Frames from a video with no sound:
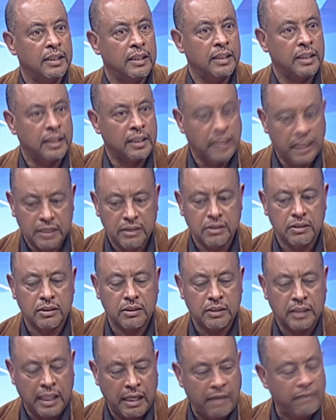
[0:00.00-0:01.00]
yes,
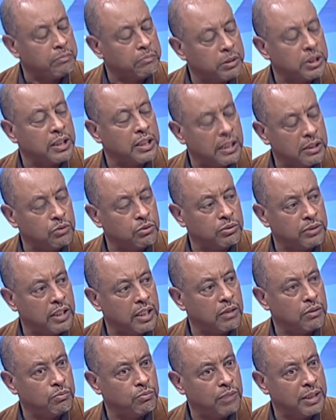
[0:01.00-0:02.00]
the government has to
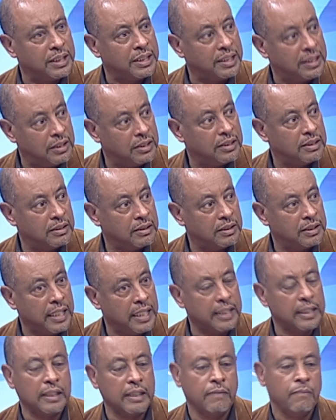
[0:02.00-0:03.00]
take what it's
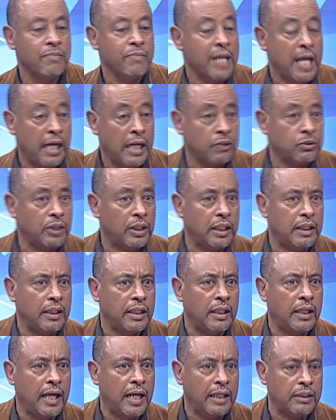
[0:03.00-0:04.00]
taking.
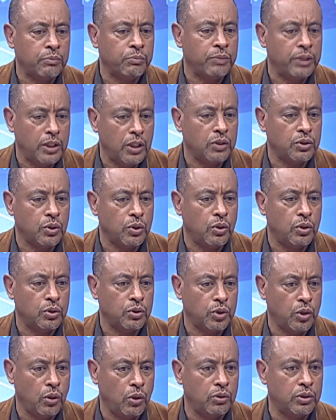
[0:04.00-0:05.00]
Actually, had we not
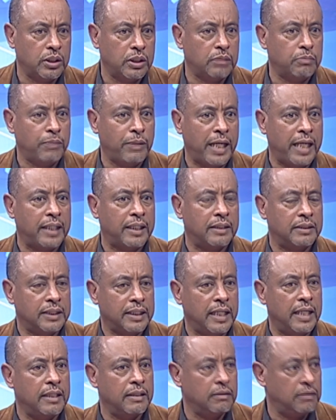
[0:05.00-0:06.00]
controlled it by,
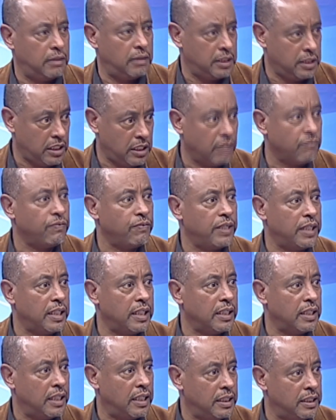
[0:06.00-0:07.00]
saying,
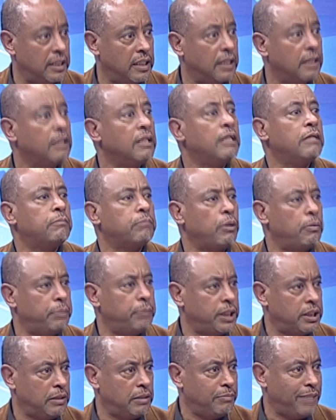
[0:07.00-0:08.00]
intervening in the
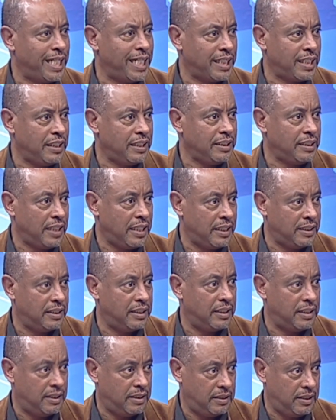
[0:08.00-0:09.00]
property market,
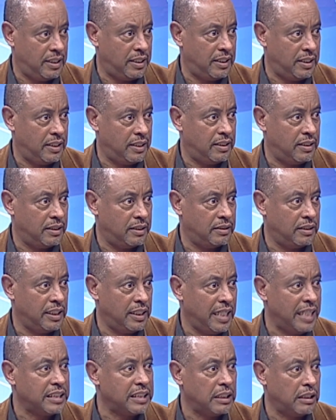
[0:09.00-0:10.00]
the
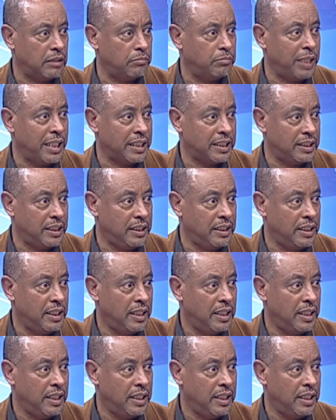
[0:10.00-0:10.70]
National Bank did,